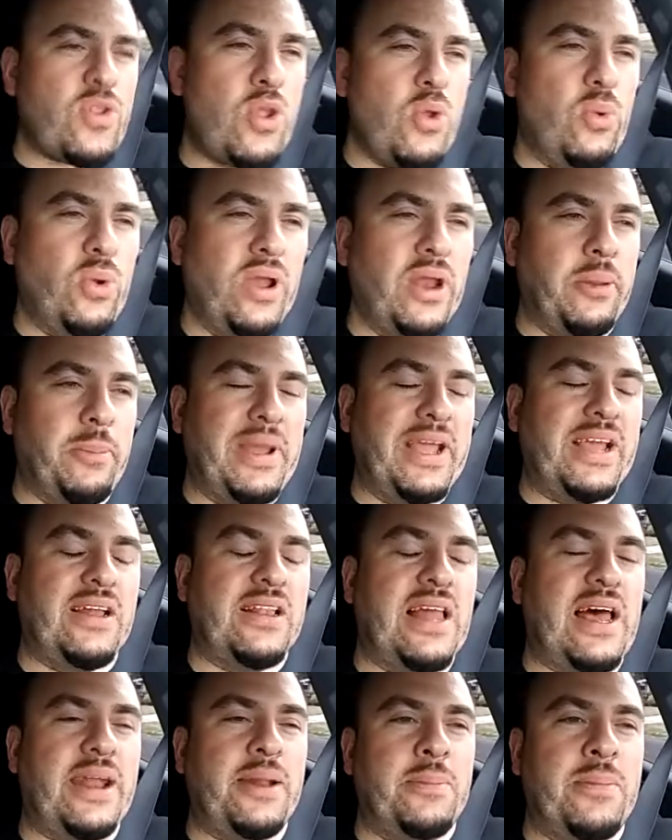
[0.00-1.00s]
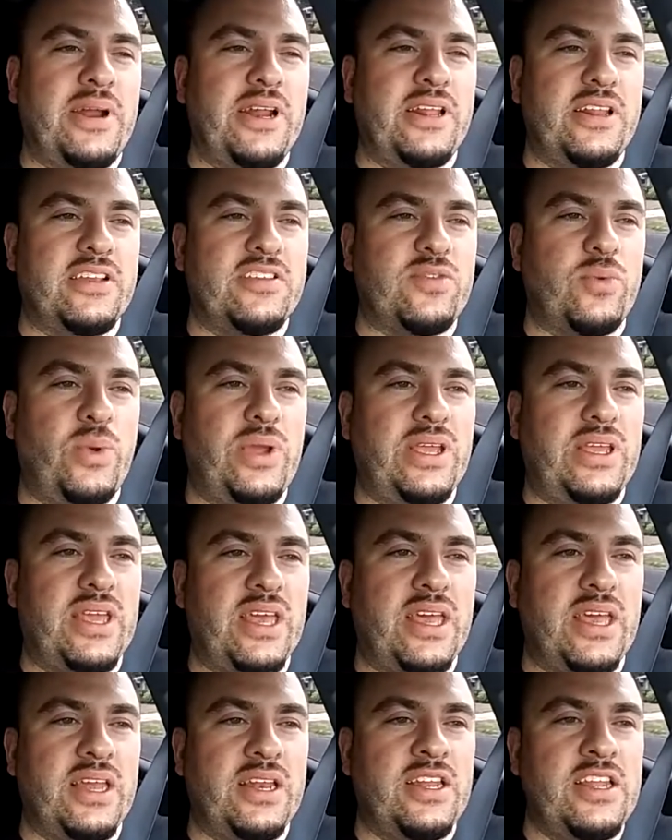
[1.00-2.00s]
We're going to make a lot of money this
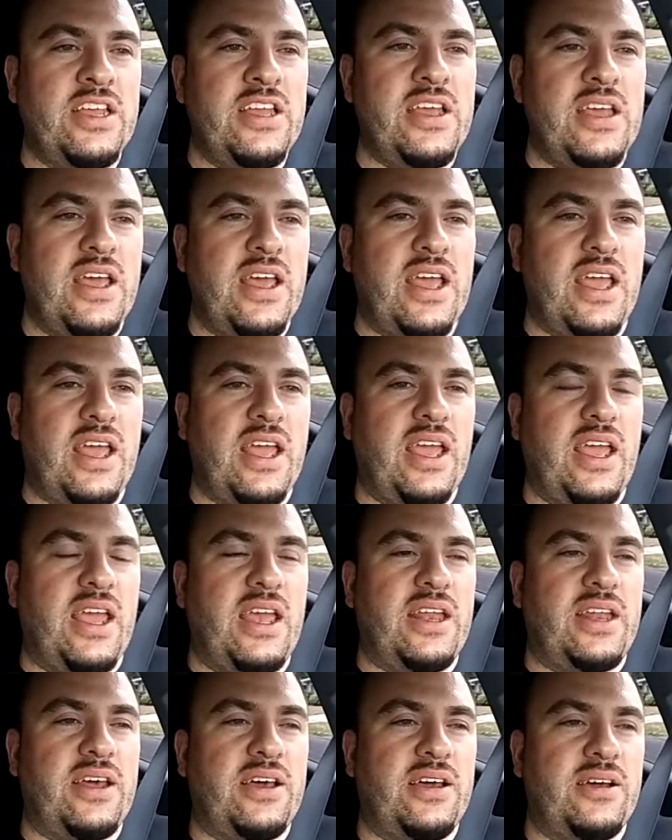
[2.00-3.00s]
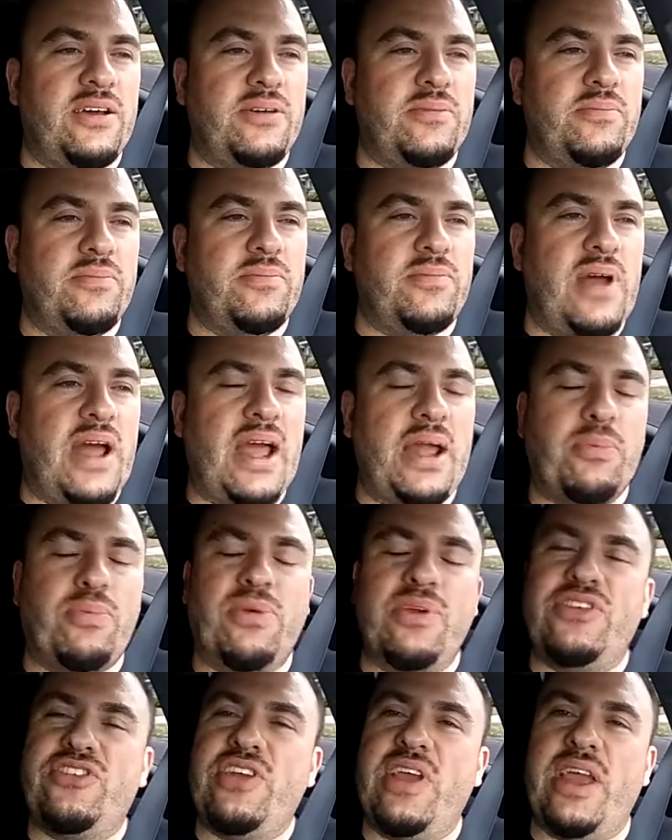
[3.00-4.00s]
weekend. And I
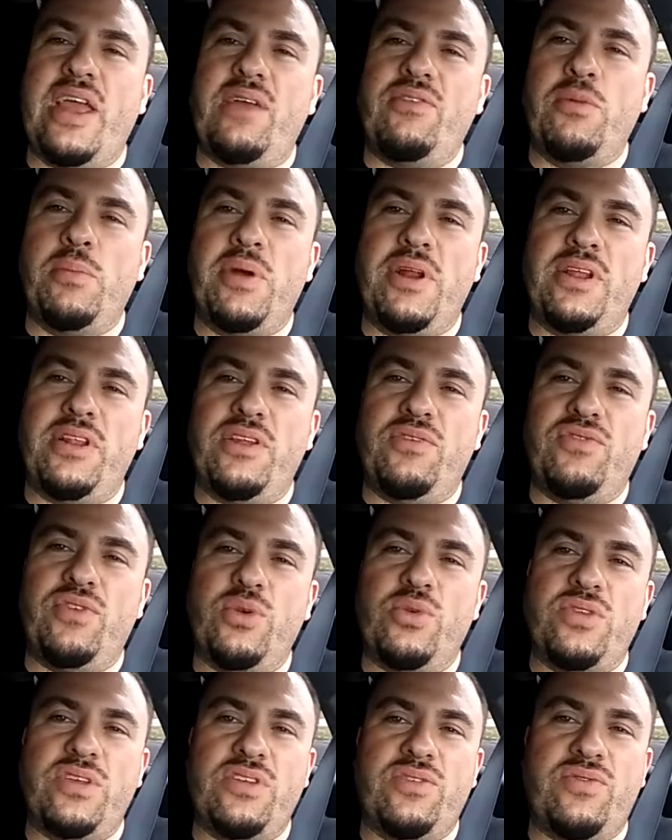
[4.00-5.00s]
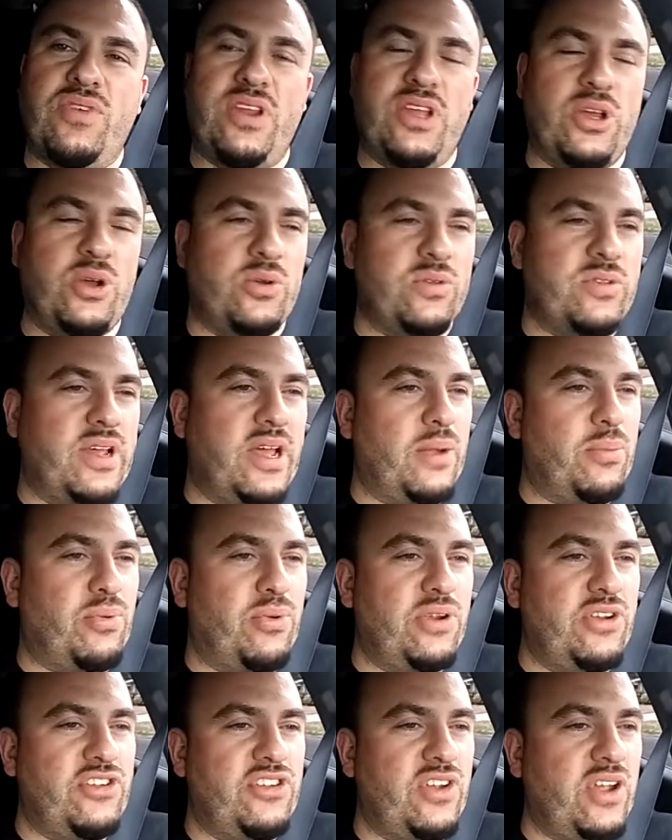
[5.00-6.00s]
appreciate everybody that views these videos. I
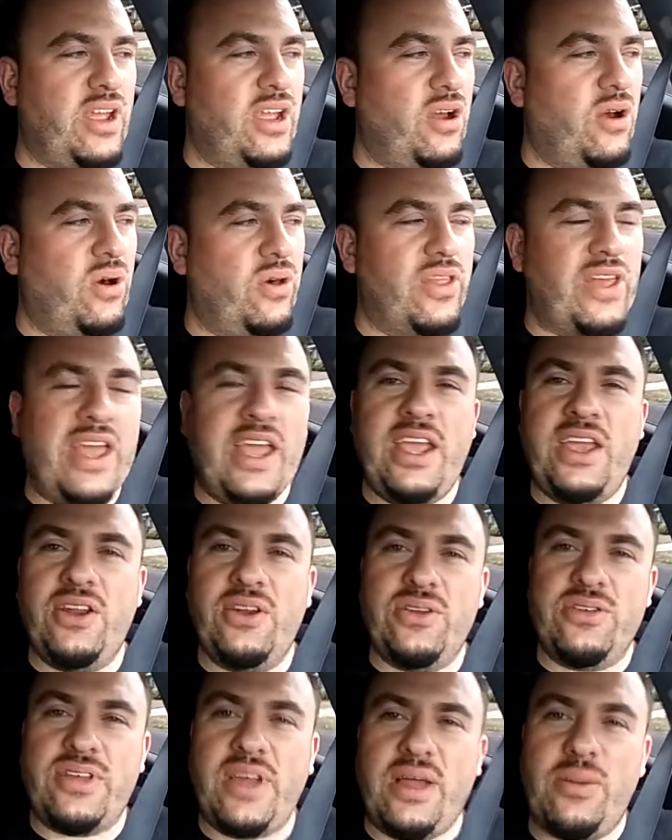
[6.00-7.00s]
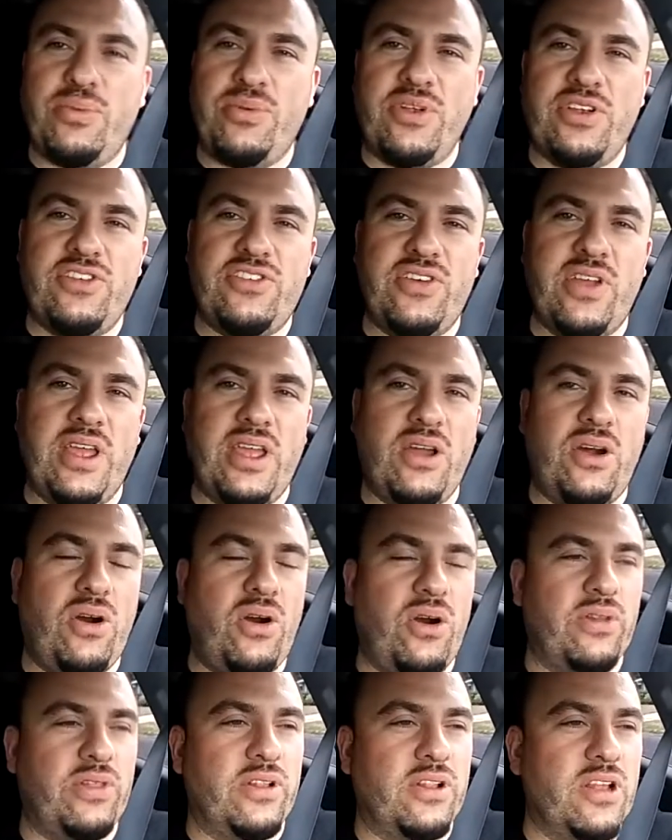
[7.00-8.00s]
appreciate all the haters. I appreciate
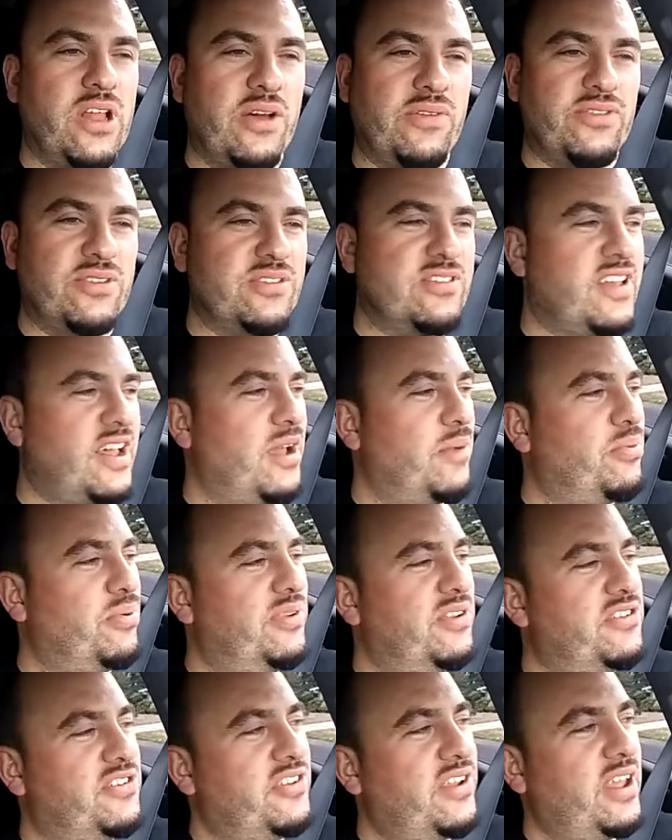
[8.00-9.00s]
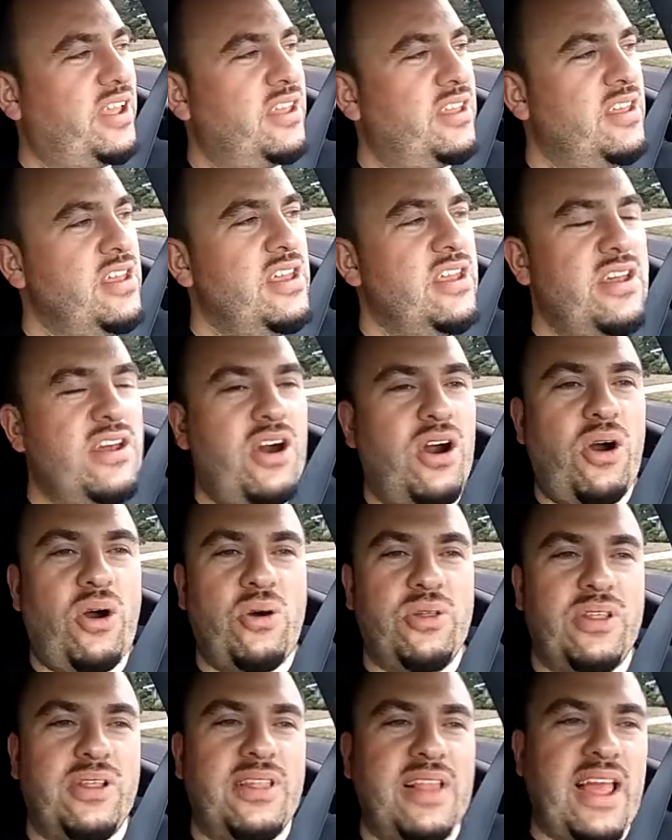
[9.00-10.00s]
all the lovers. I appreciate
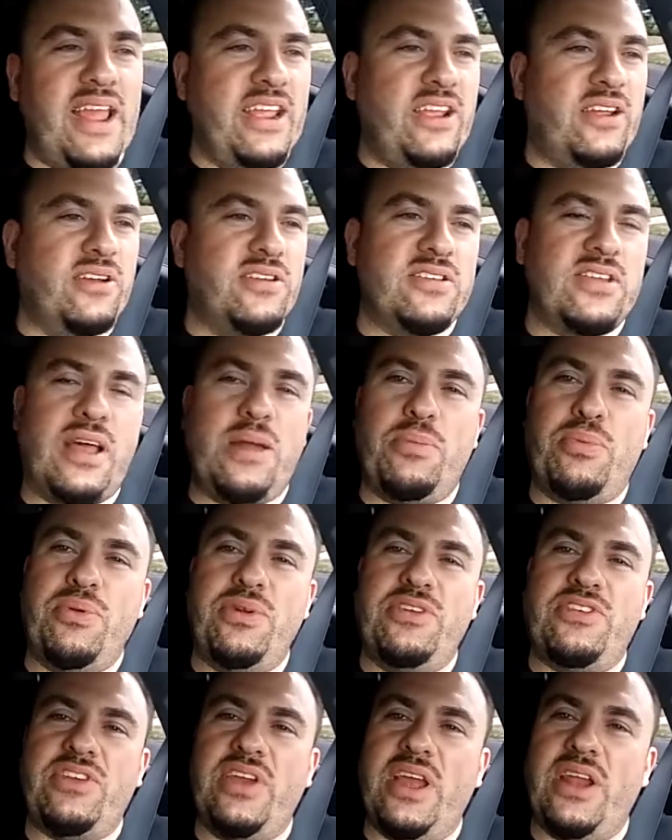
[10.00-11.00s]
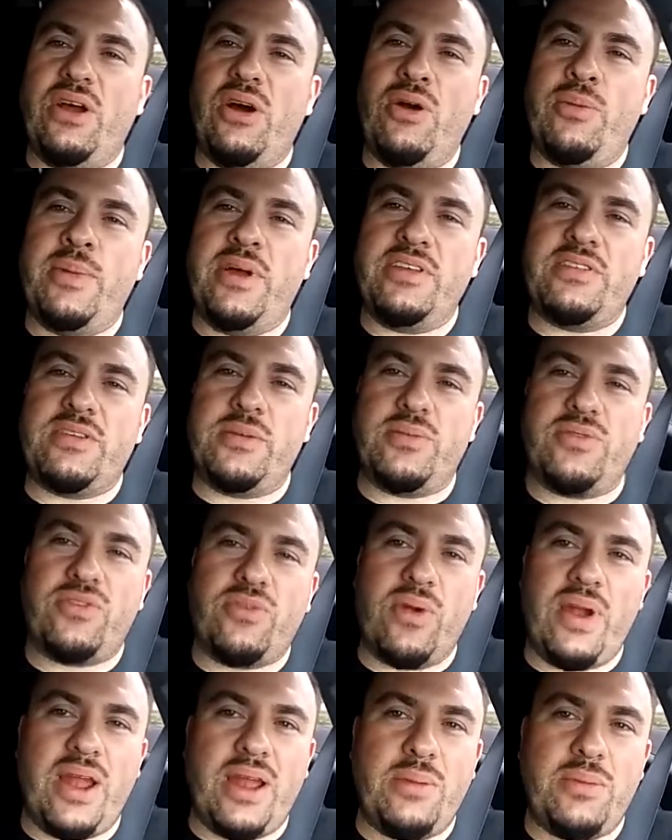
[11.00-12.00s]
all the likers. I appreciate all my
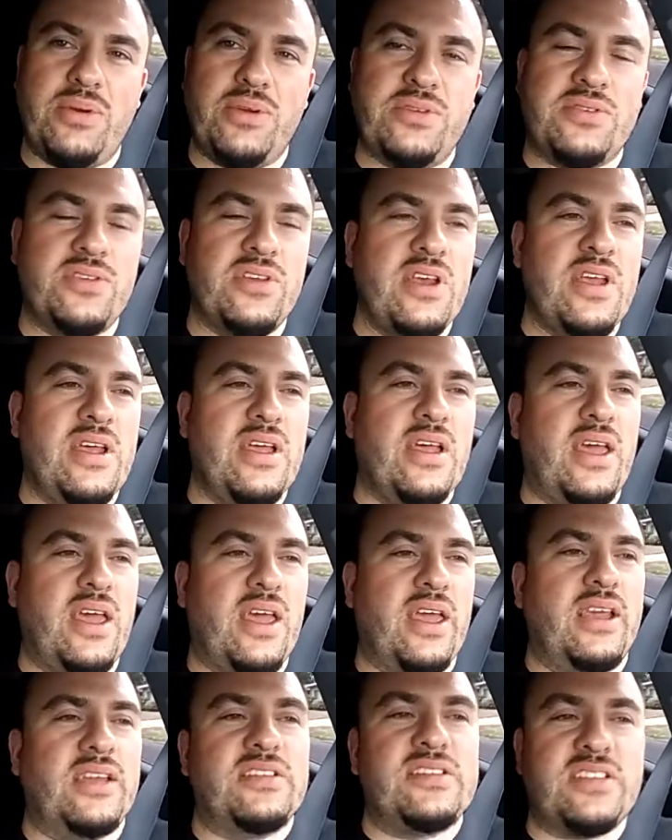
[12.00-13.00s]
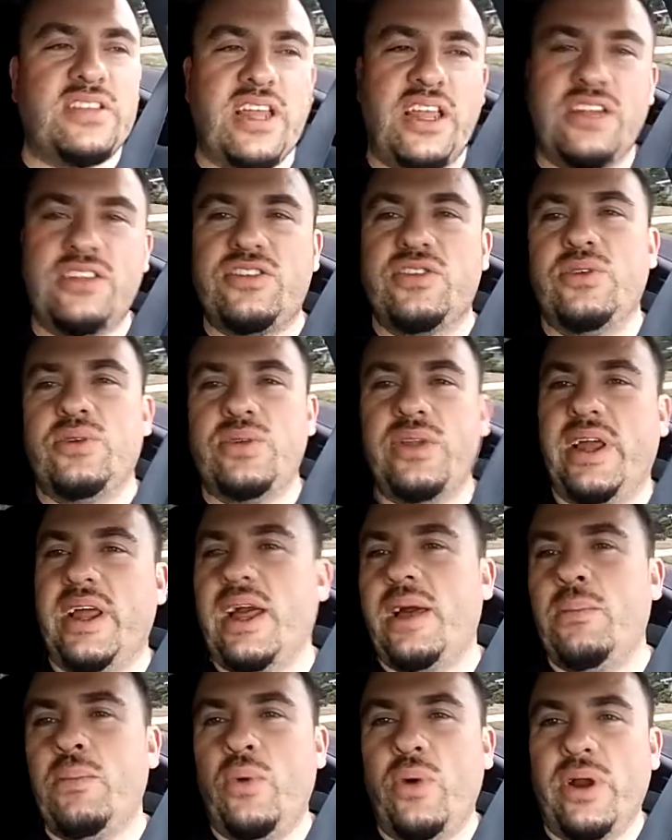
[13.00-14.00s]
subscribers. And stay tuned. I
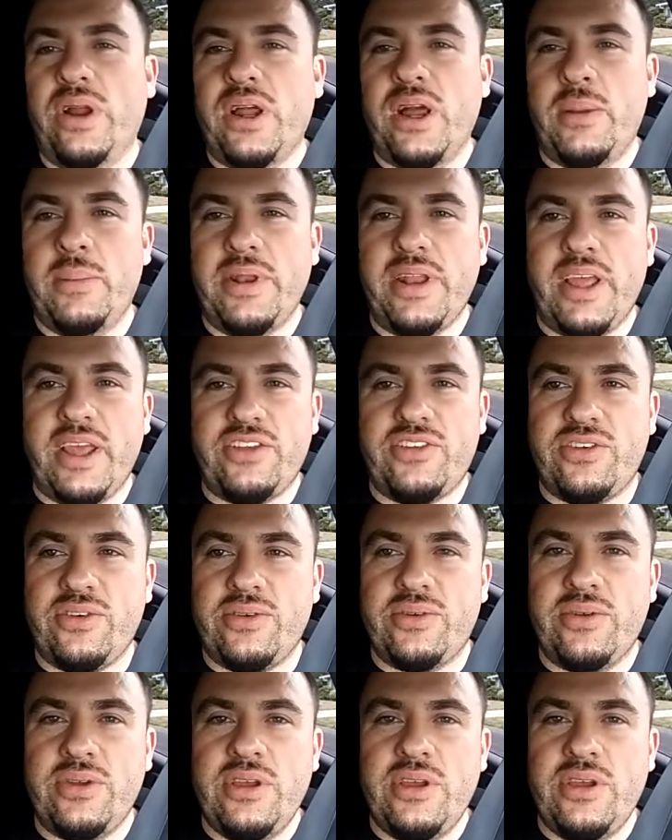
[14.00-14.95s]
got more coming at you.